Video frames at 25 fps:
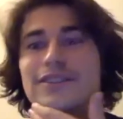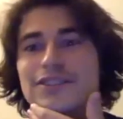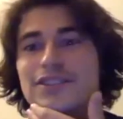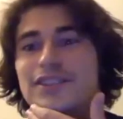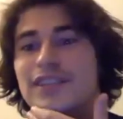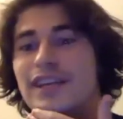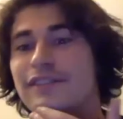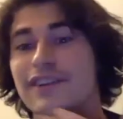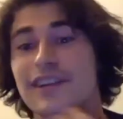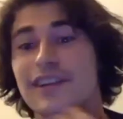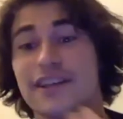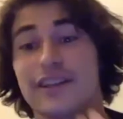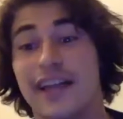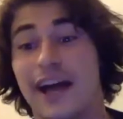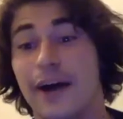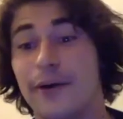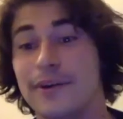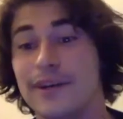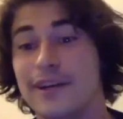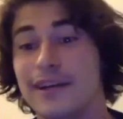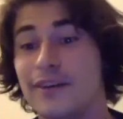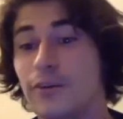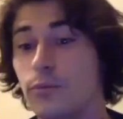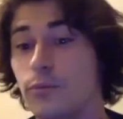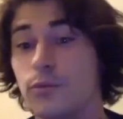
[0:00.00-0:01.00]
Jadeveon
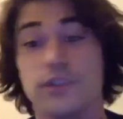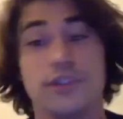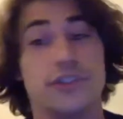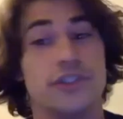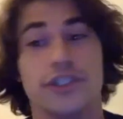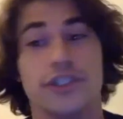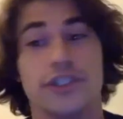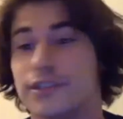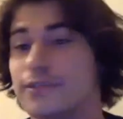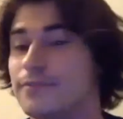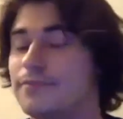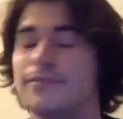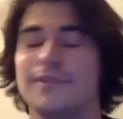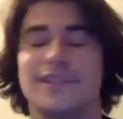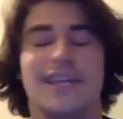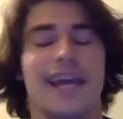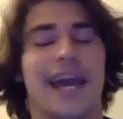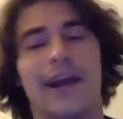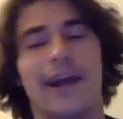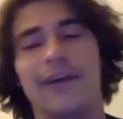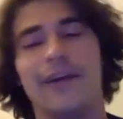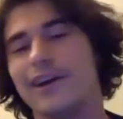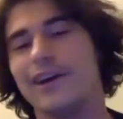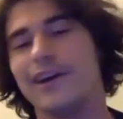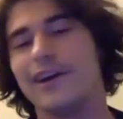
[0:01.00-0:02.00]
Clowney was just
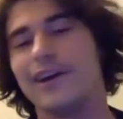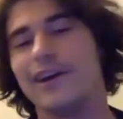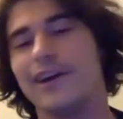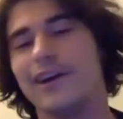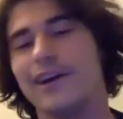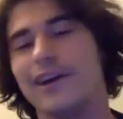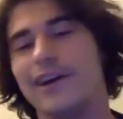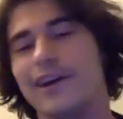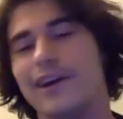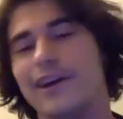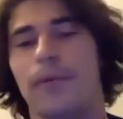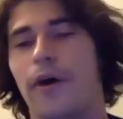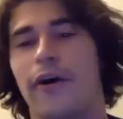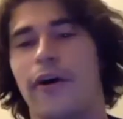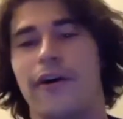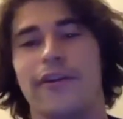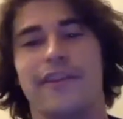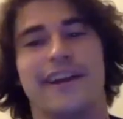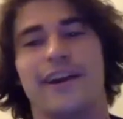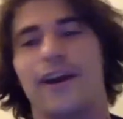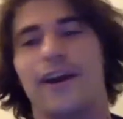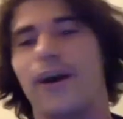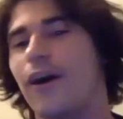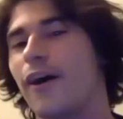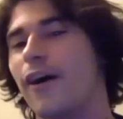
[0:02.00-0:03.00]
tearing Garoppolo apart.